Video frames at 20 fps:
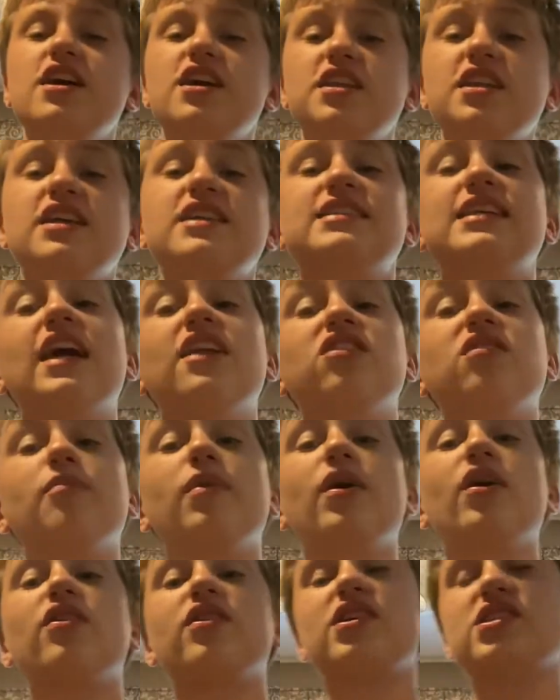Think South
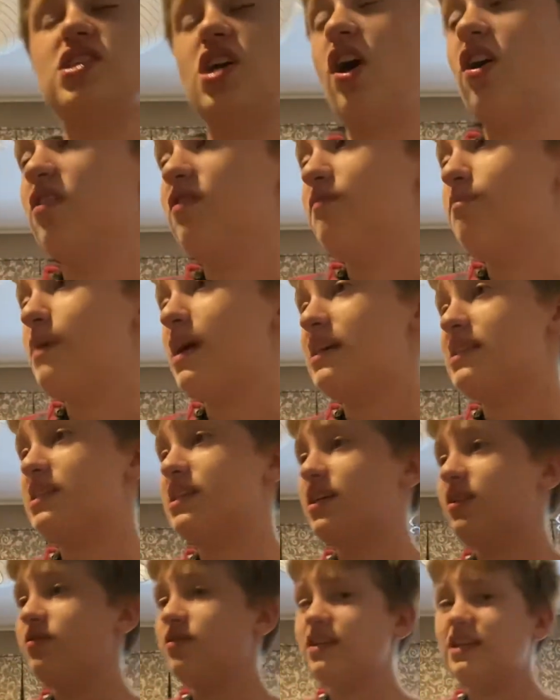America's all of
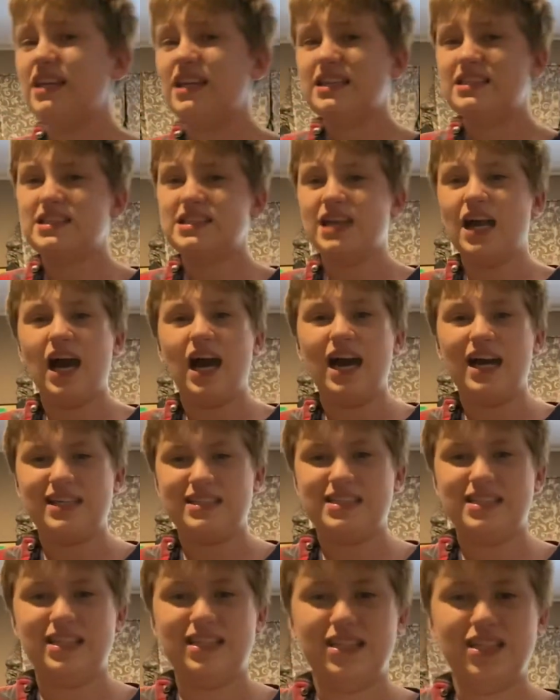Mexico. It's
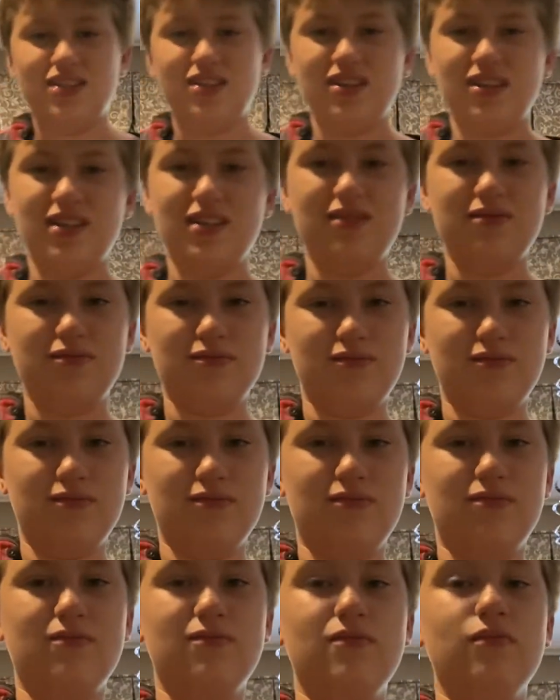not.
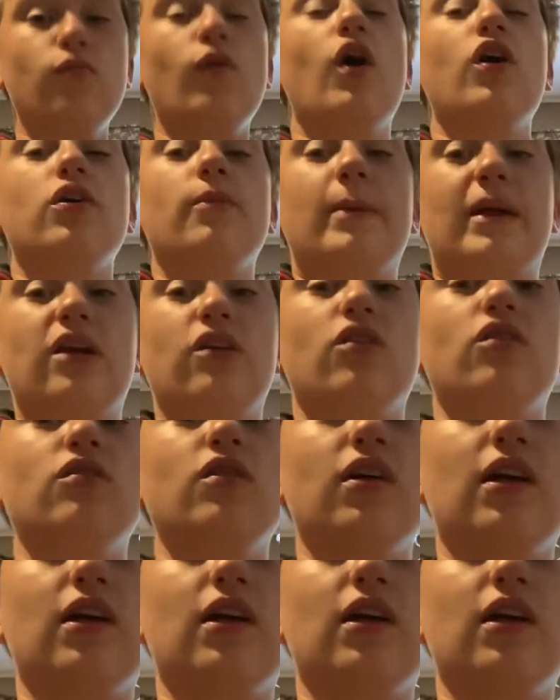Well, you better go look